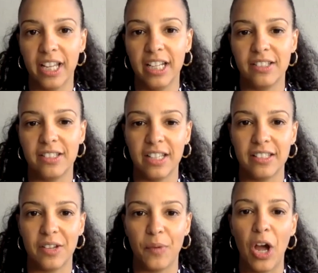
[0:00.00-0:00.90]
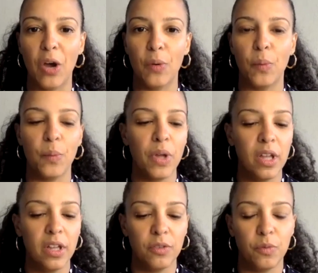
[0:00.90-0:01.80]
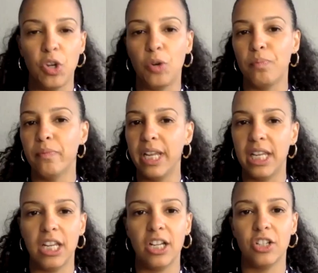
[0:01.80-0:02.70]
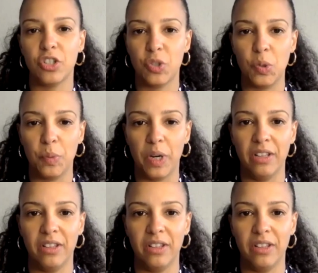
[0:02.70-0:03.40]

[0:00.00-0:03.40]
And it says of how when you're making a soup, right,